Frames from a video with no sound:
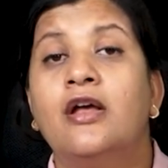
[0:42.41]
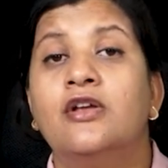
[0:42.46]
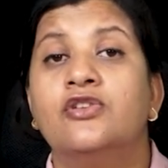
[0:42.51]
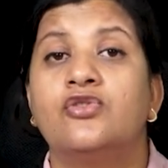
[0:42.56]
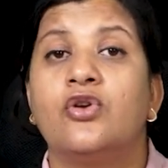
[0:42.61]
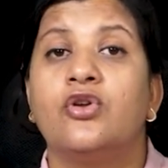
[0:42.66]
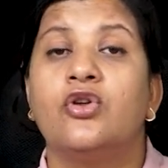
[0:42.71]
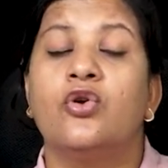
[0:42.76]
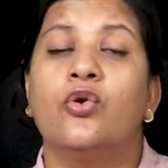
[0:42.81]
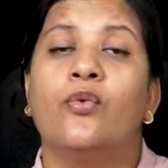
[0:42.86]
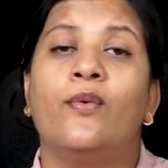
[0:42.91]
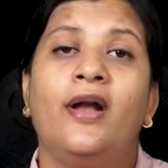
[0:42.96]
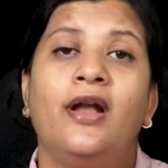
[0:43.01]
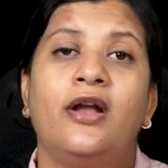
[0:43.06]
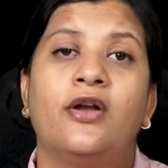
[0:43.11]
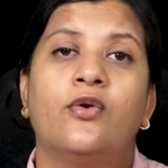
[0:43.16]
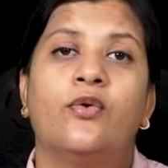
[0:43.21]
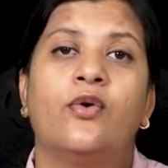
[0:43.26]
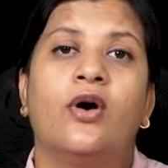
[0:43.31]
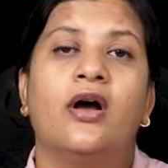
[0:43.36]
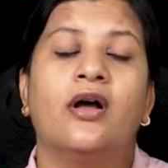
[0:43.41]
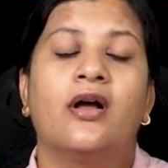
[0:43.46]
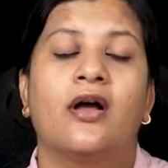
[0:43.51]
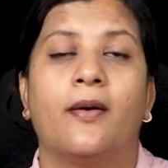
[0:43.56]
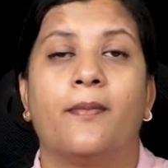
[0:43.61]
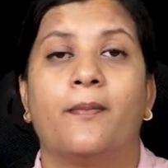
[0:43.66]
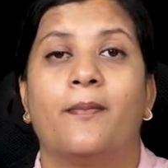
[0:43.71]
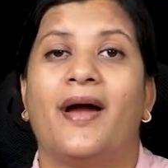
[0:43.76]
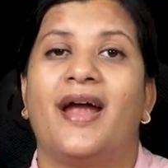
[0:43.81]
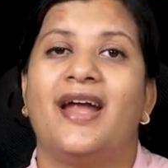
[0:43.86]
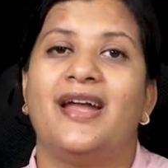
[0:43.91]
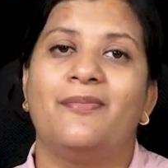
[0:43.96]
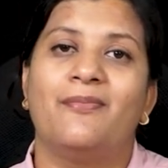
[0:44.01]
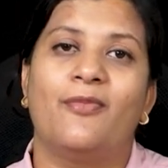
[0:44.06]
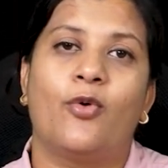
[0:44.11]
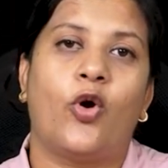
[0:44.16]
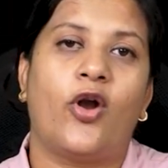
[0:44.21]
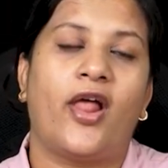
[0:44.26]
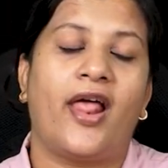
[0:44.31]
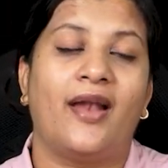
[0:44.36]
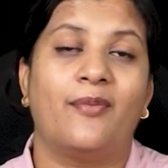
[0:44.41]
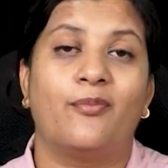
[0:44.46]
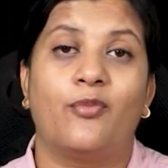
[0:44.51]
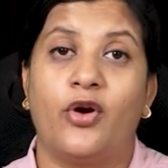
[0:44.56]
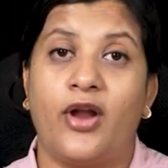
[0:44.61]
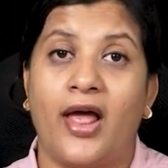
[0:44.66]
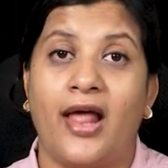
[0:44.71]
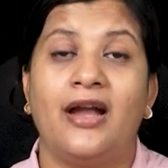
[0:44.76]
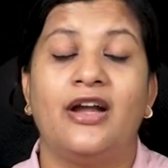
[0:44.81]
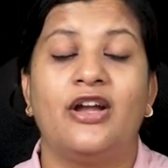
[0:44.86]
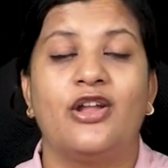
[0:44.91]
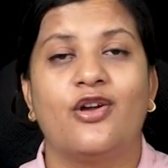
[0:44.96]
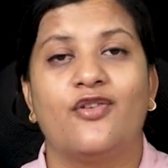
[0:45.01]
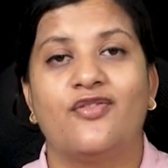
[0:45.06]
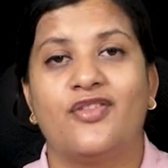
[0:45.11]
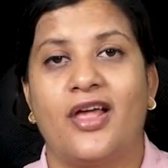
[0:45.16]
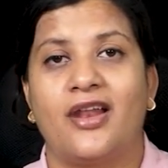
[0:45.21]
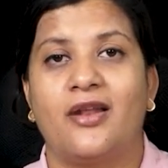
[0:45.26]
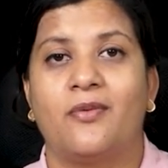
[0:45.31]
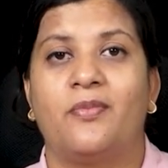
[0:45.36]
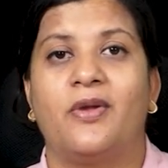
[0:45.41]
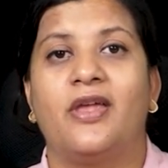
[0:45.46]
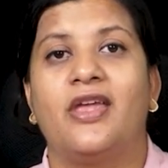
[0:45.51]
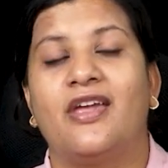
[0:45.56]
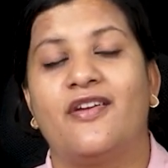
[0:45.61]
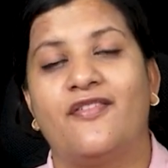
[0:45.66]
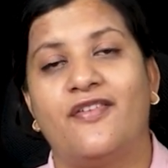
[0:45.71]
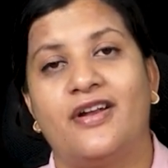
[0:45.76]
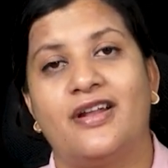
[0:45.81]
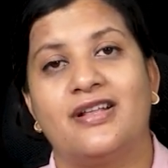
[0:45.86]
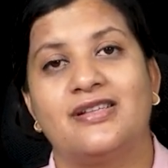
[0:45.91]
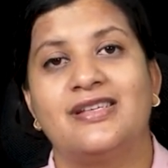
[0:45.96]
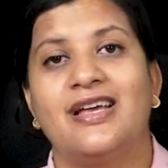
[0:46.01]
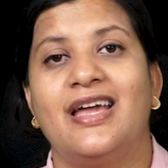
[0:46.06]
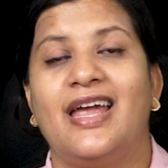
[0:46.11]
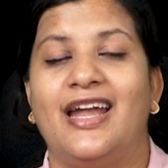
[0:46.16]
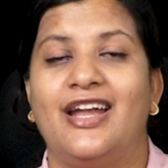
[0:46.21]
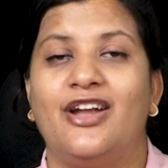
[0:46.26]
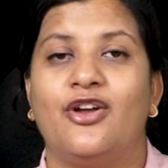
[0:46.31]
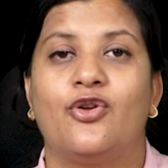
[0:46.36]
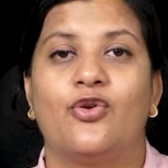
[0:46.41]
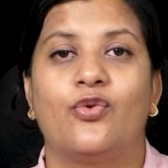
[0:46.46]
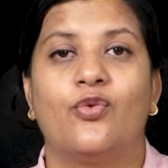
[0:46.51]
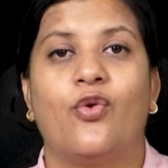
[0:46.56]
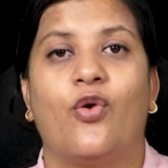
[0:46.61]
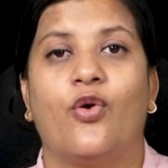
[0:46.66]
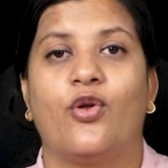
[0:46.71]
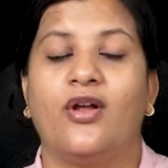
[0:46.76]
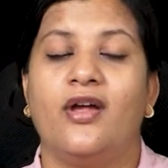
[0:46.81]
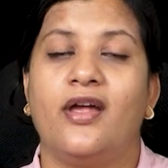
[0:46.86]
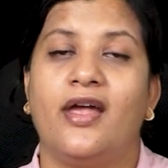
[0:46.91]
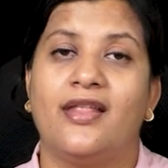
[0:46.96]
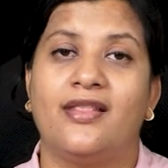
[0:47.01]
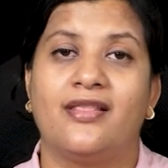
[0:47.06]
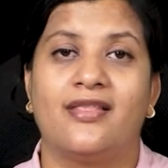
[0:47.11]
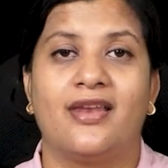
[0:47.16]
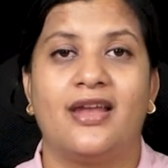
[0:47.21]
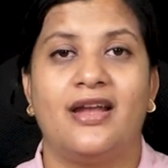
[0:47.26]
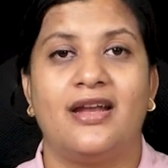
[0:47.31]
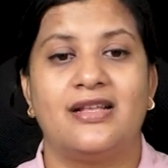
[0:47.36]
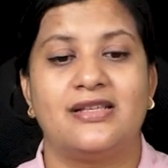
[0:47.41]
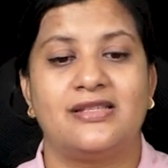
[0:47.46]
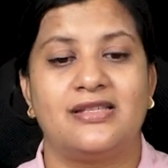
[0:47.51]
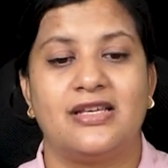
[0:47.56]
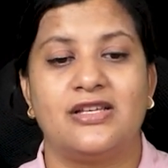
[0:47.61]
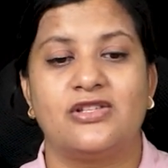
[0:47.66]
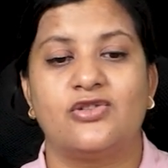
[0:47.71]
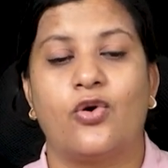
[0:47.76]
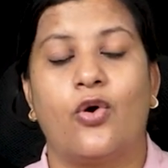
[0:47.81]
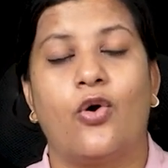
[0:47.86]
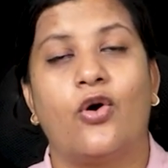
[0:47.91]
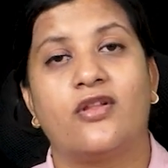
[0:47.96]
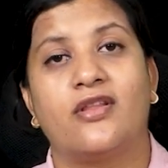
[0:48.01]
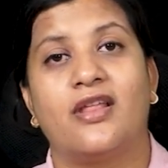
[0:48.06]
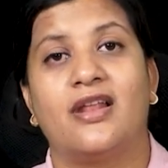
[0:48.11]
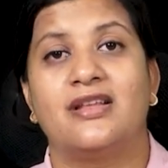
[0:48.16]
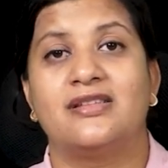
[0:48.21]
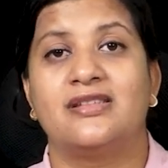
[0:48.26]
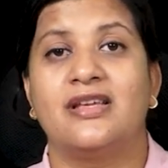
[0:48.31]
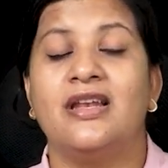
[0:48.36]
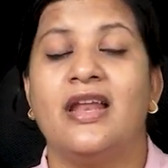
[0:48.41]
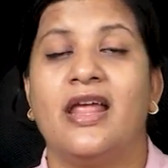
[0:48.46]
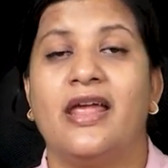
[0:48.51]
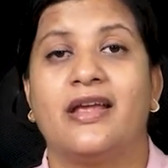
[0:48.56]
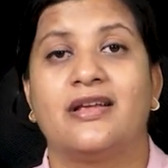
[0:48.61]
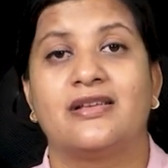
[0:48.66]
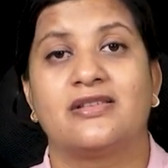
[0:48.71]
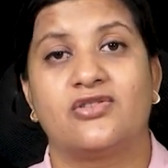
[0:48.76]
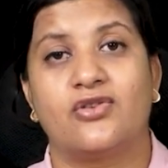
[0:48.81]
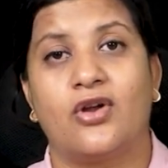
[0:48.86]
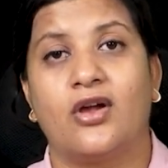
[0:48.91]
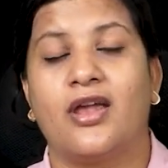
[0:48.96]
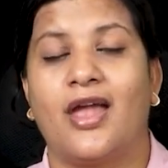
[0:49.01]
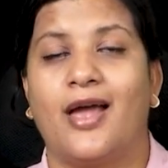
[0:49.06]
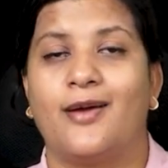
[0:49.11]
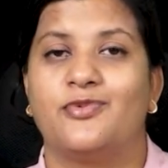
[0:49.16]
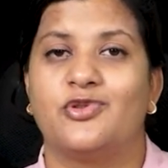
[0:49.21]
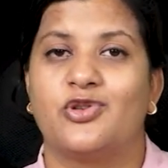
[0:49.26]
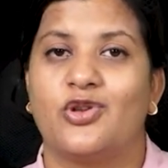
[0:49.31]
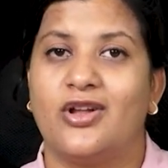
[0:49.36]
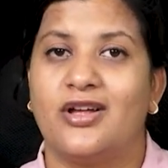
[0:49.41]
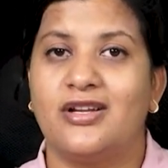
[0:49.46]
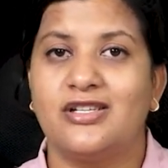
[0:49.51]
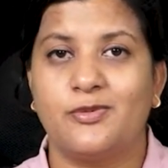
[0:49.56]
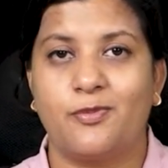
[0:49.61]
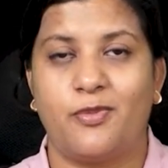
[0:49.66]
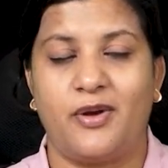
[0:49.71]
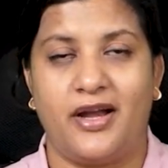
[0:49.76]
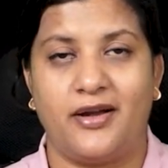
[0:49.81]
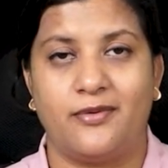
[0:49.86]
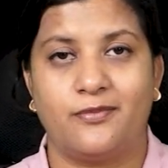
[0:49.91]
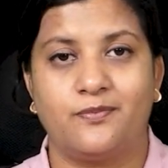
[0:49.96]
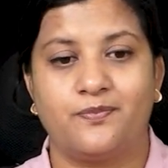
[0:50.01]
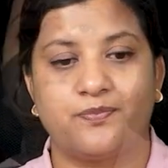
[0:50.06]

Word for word: So, you will do a combined modal modality of therapy if it is a N two or a N three disease or there is an extracapsular spread.